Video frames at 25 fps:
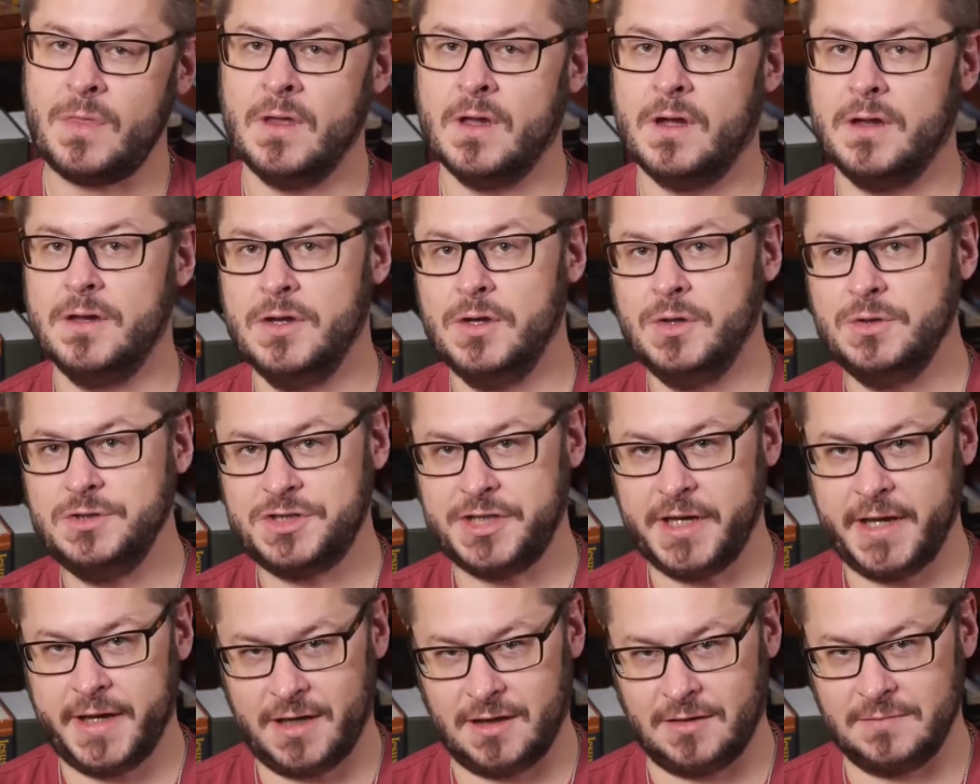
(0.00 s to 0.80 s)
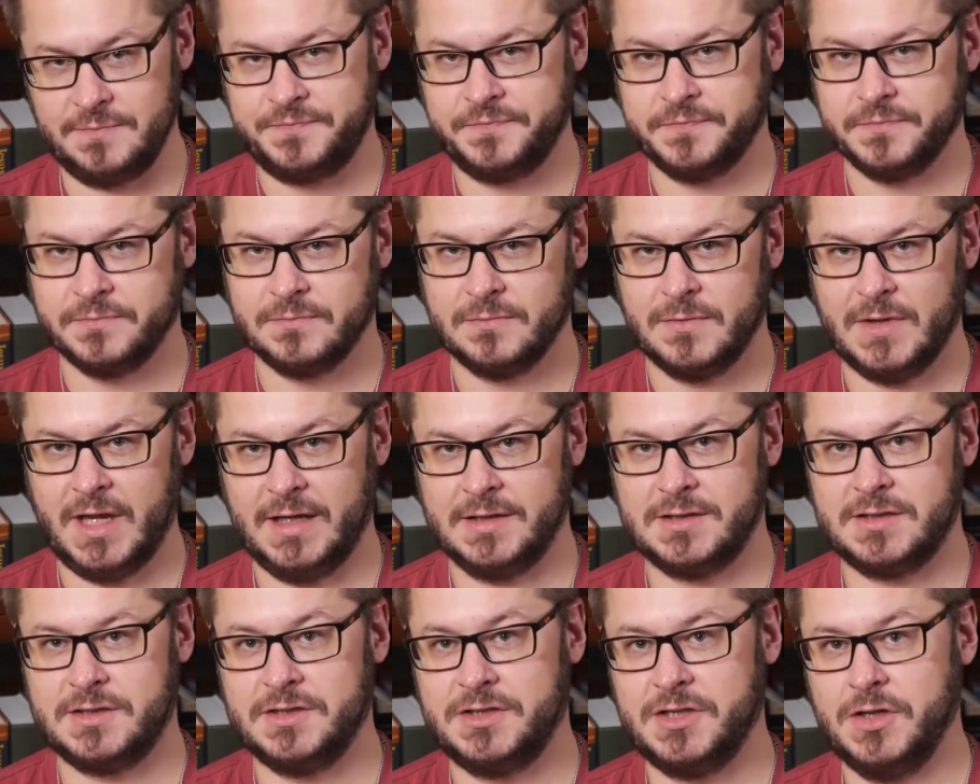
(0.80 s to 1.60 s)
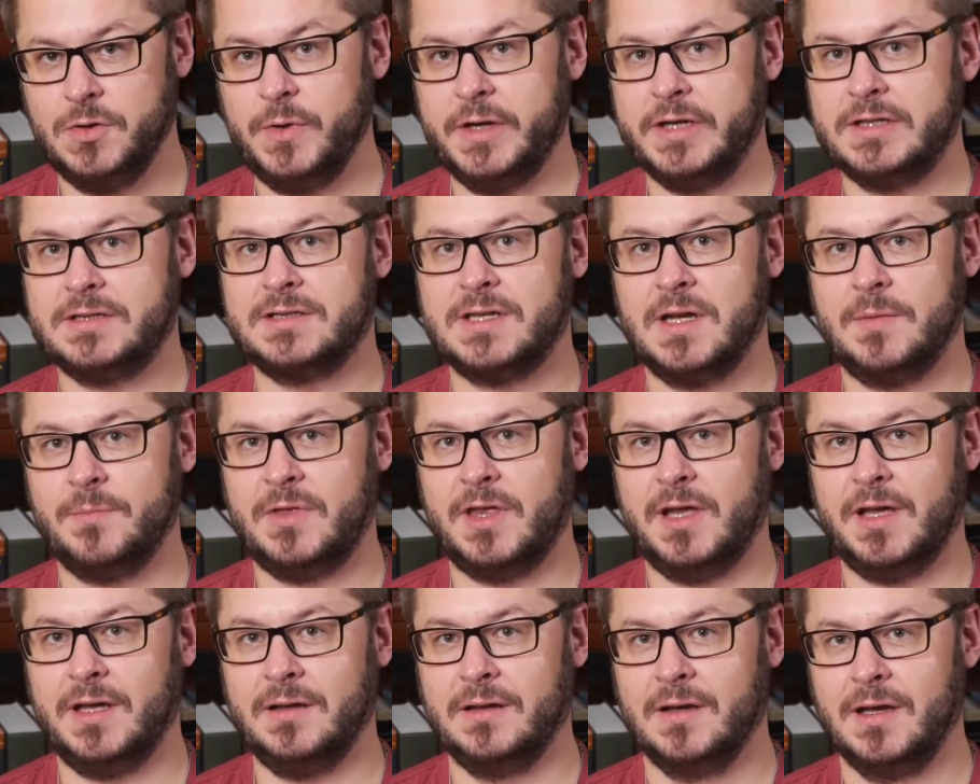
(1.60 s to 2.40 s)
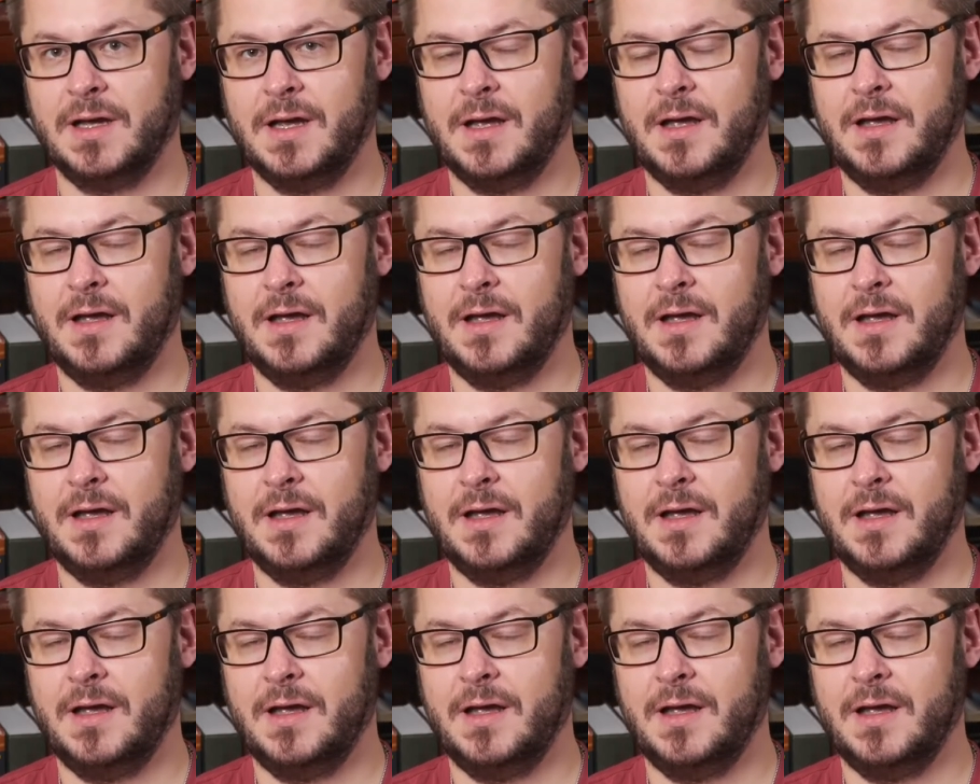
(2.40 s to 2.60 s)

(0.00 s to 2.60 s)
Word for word: A new channel that's doing something